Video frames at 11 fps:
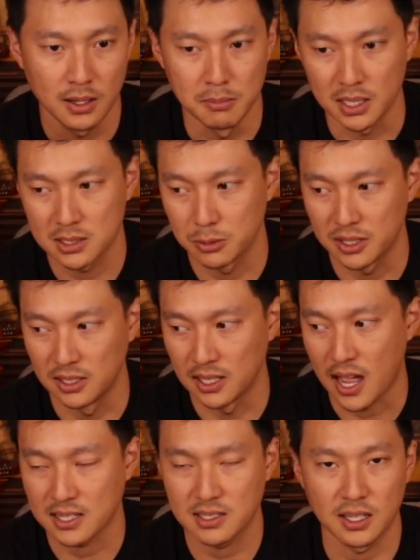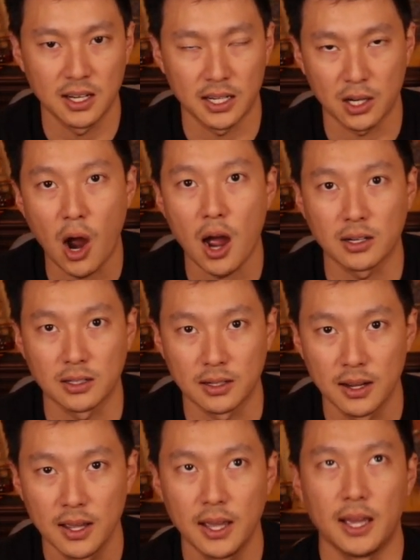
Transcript: mixed with elastane and cotton.